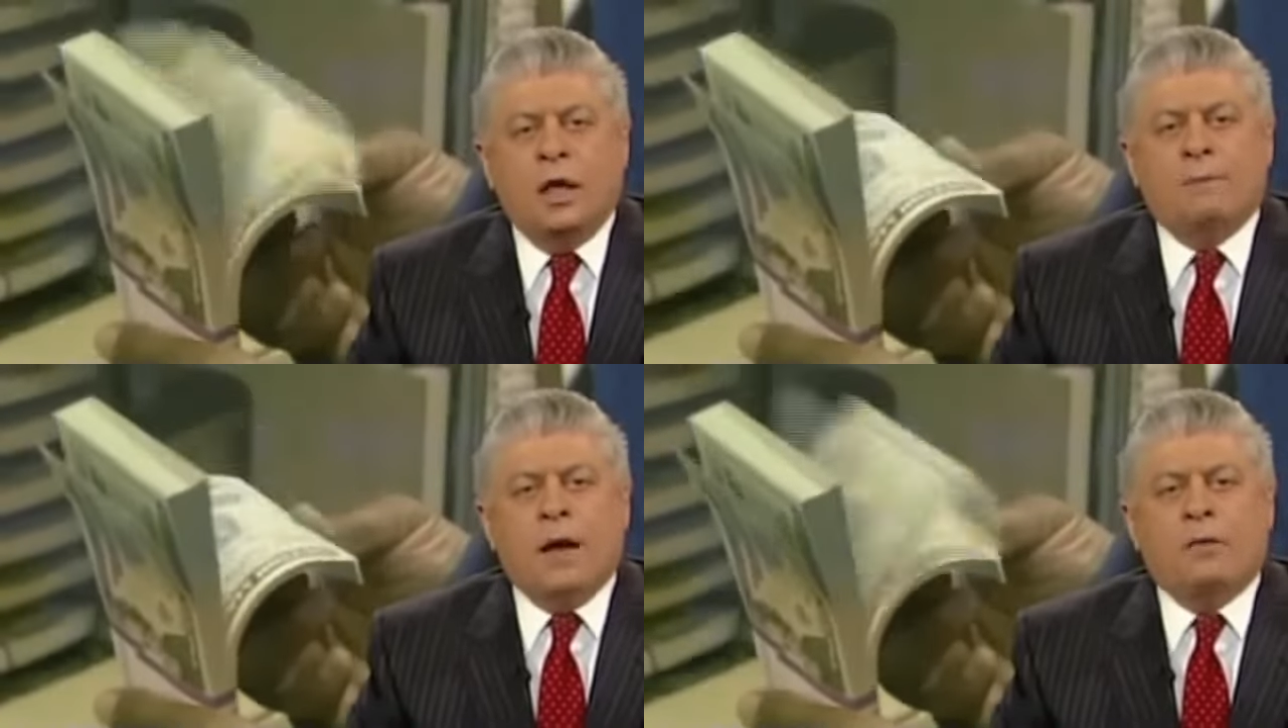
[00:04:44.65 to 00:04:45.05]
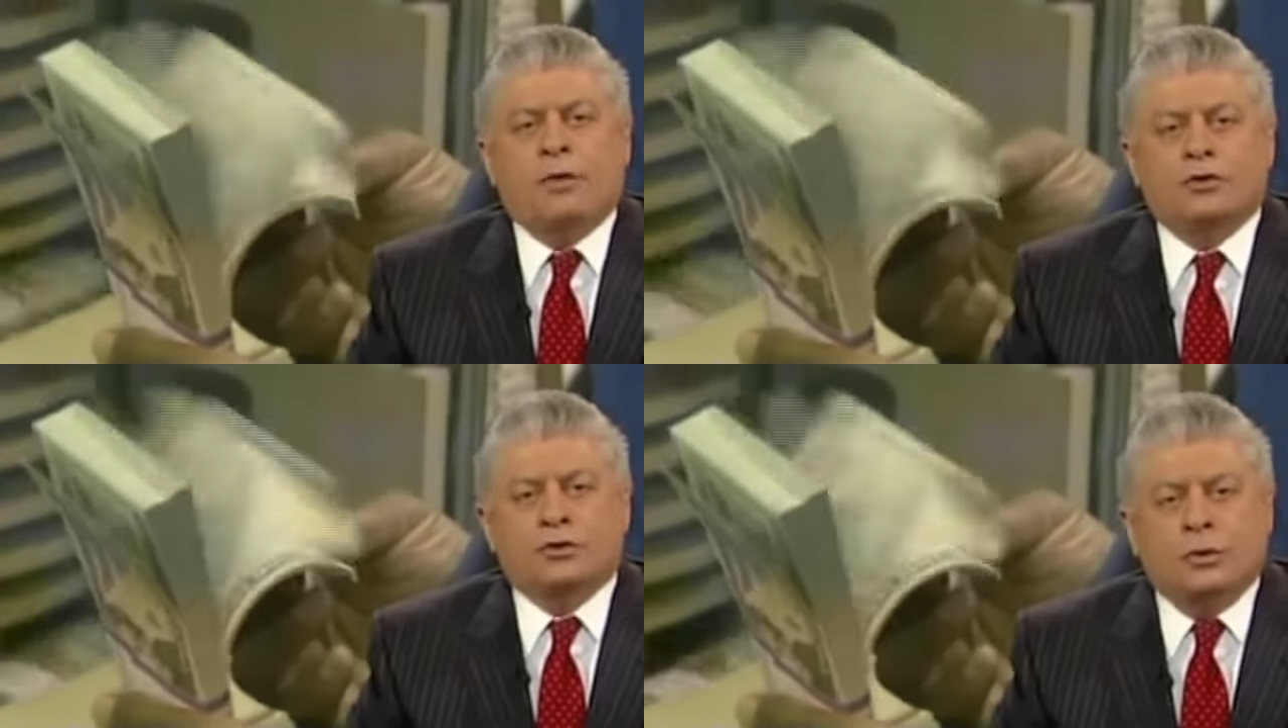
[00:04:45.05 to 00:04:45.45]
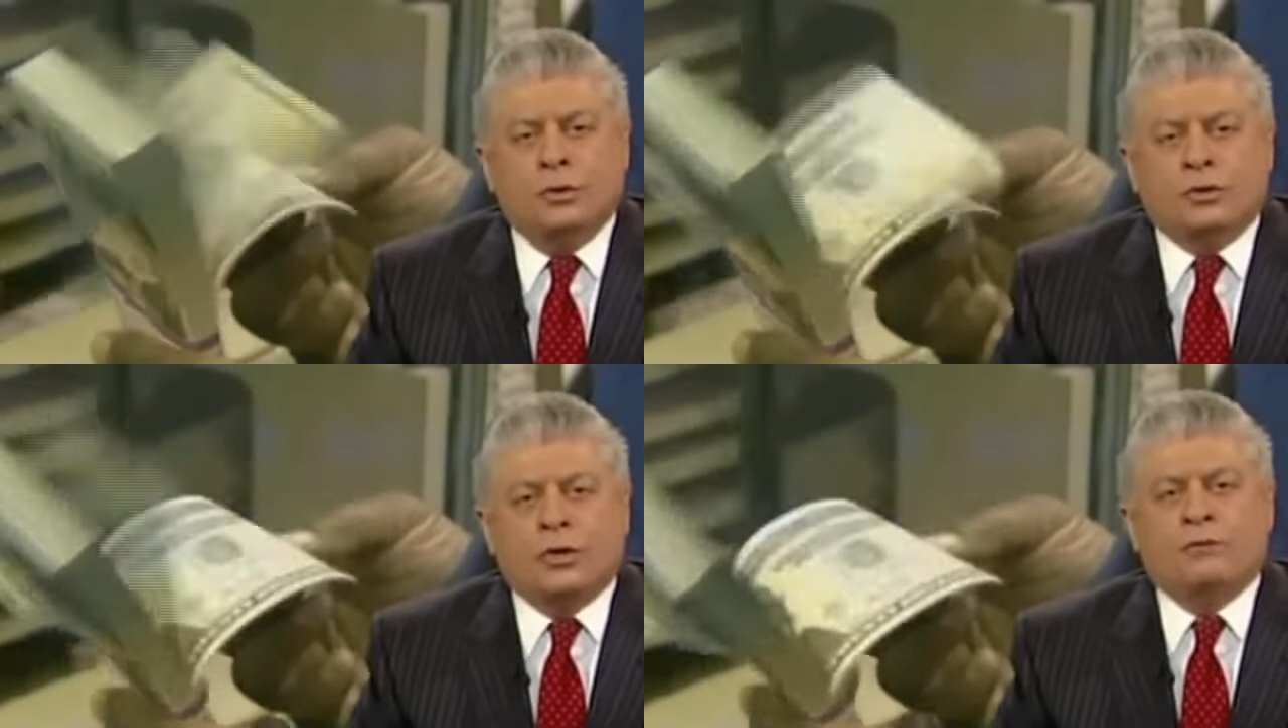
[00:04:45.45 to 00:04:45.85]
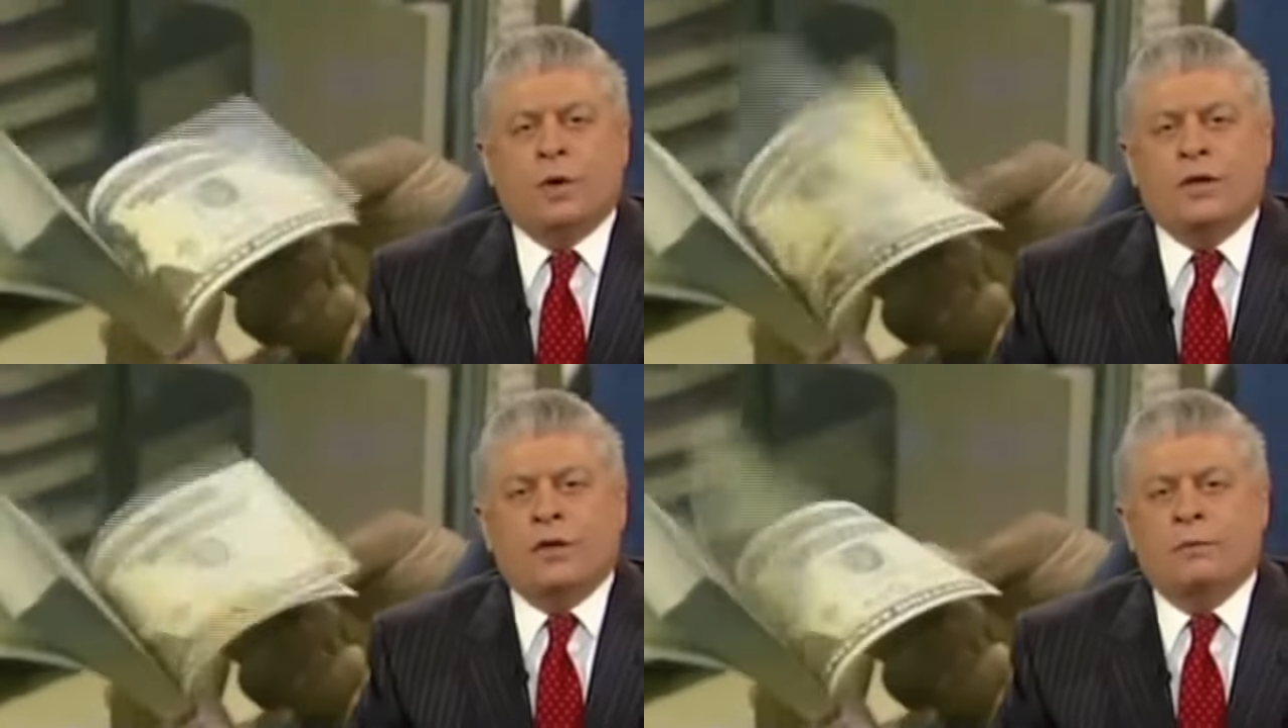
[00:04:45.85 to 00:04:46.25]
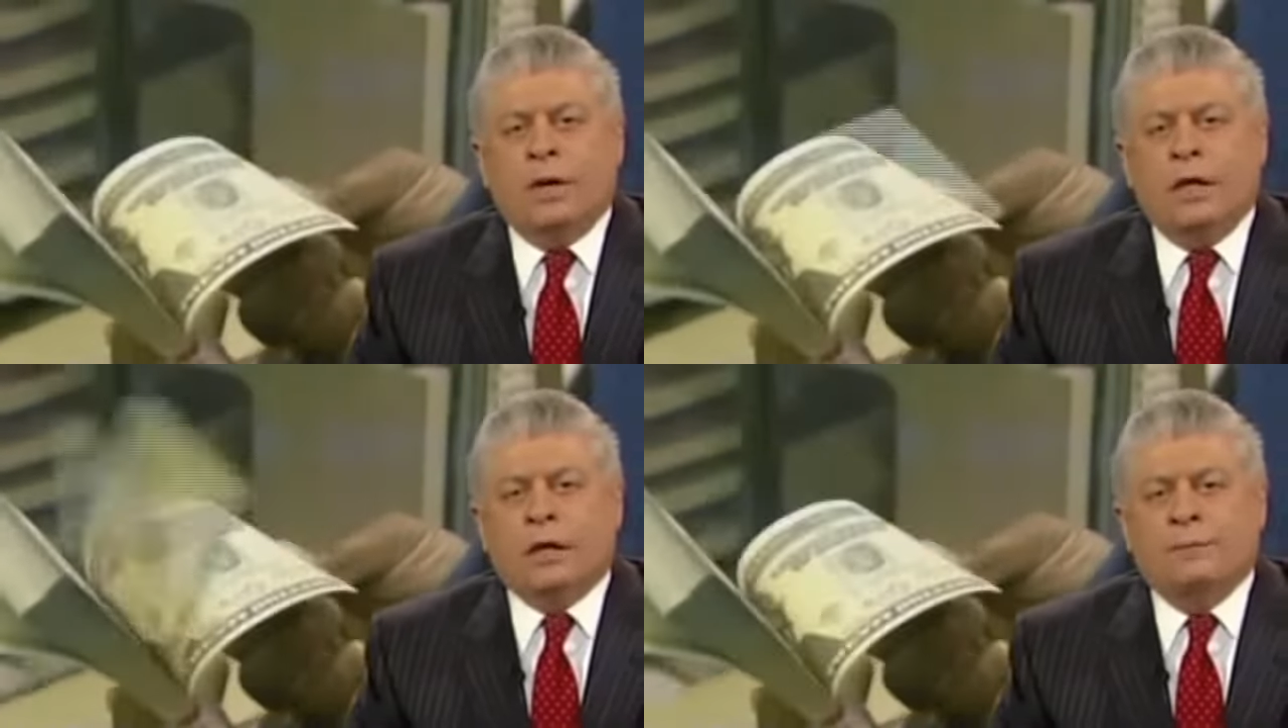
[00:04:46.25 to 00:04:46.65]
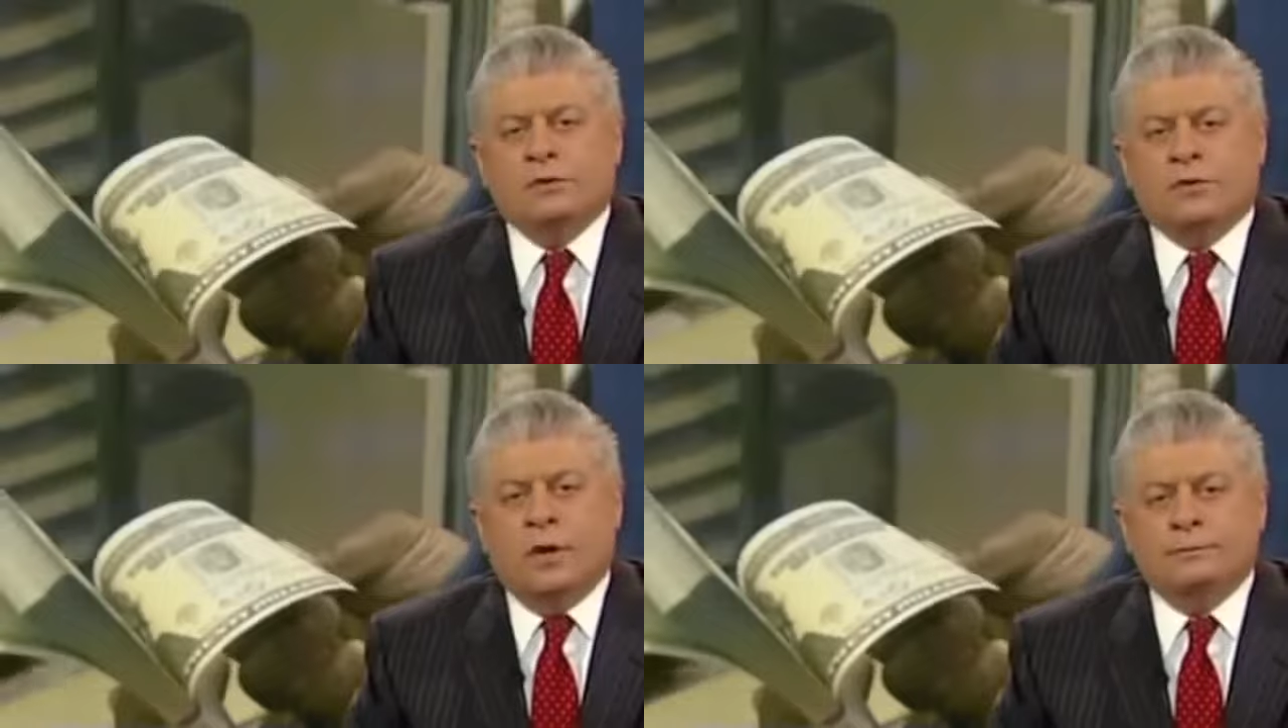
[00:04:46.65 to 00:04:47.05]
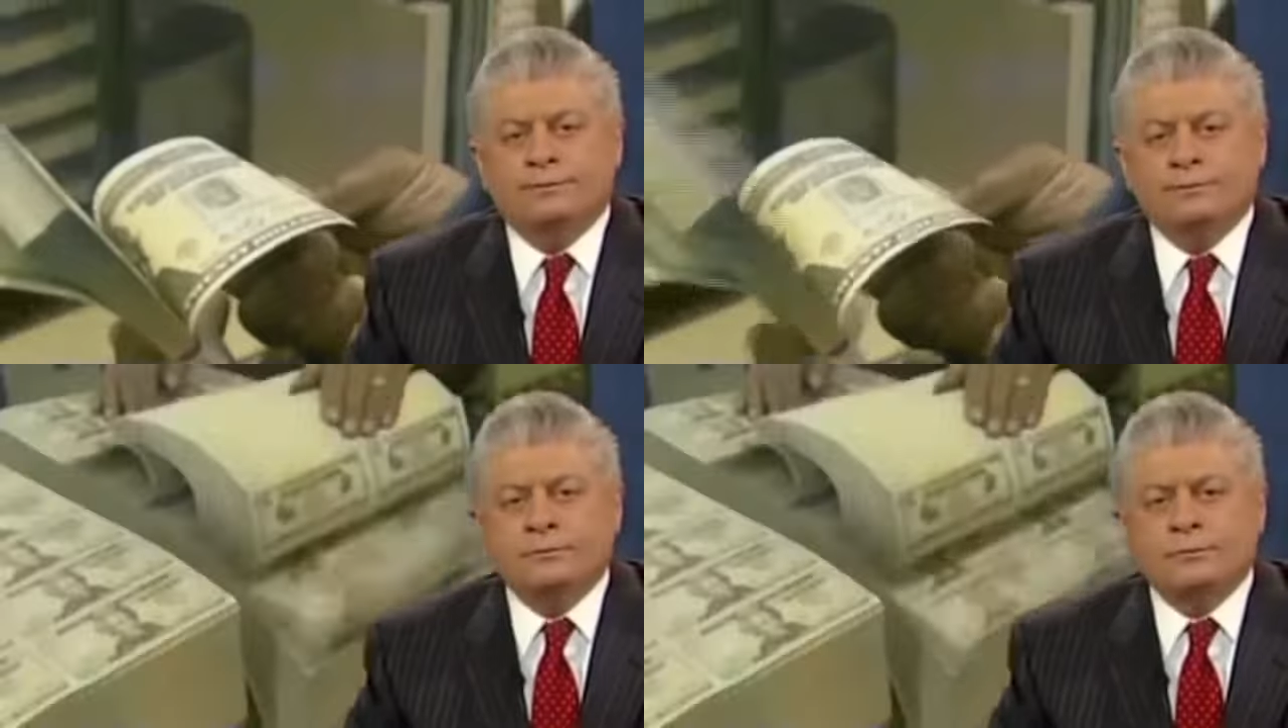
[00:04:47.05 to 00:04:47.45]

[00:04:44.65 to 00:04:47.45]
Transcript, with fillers: about the truth of where their money comes from.